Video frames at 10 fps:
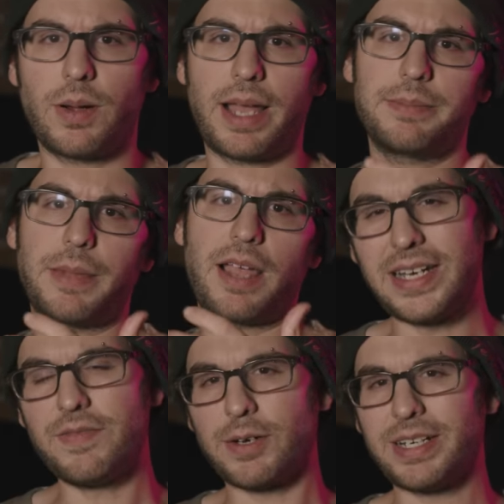You know, I, I
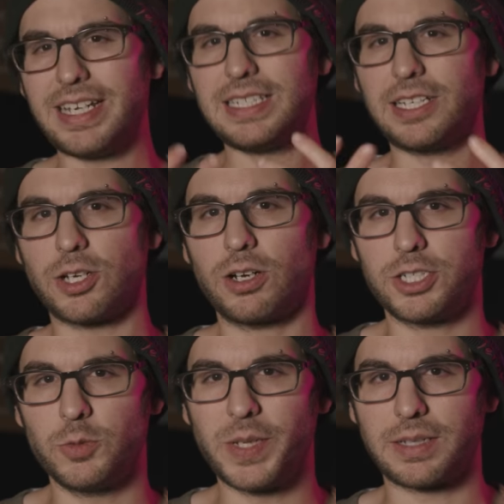find it very easy to
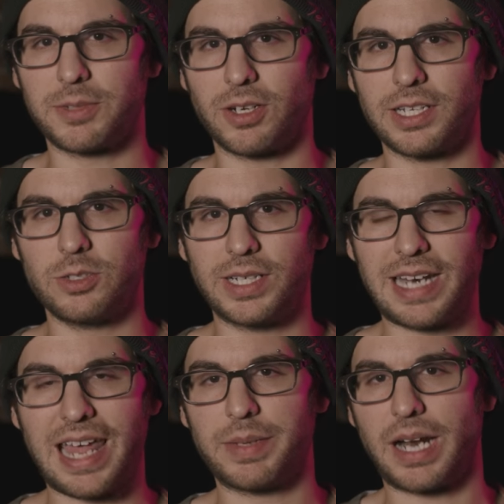talk to you because I'm talking to an
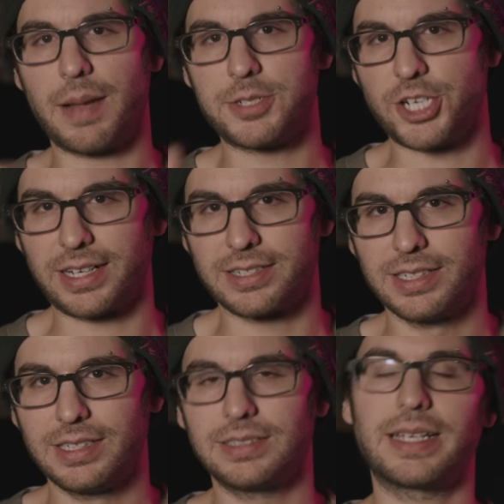inanimate object.
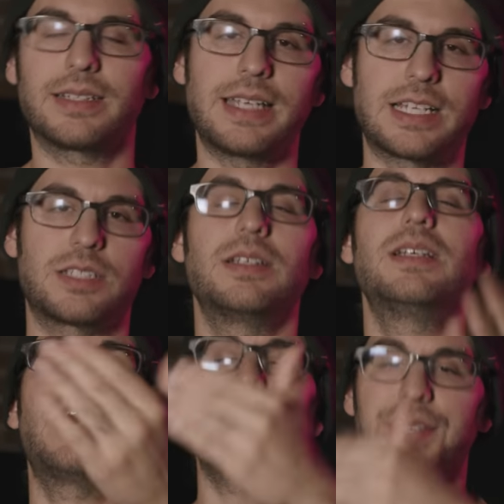Like, yes.
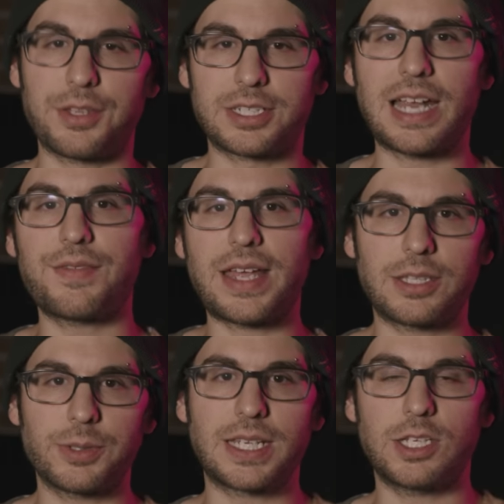On the other side of
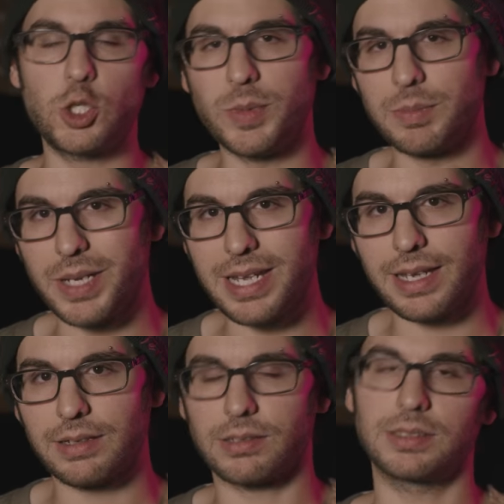that, there is a human
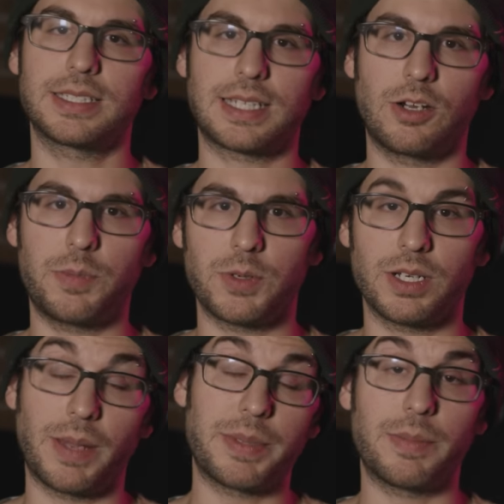being, or at least I hope you
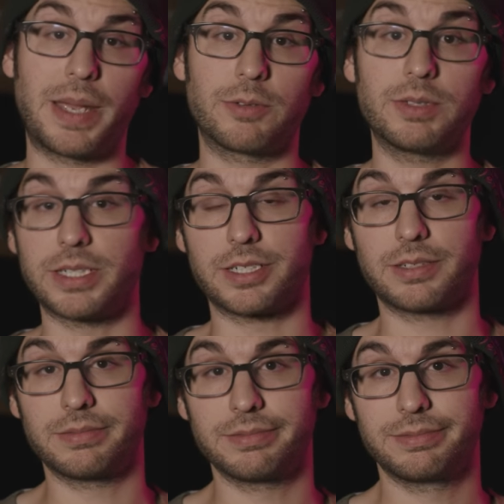are. You might be a penguin, which
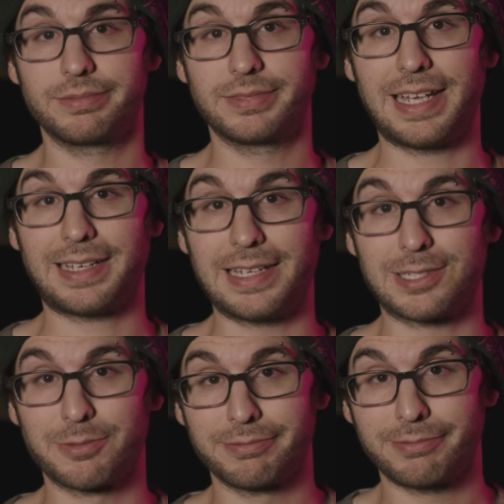in that
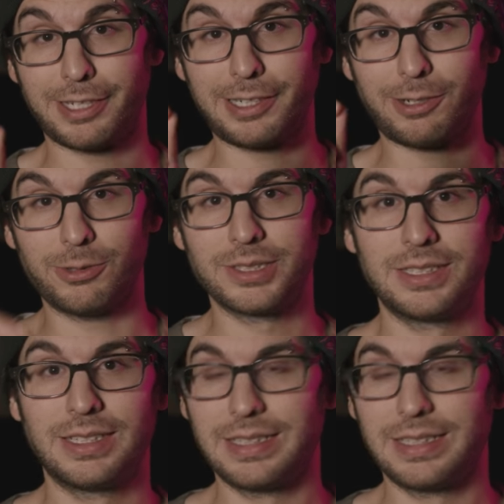case, hello.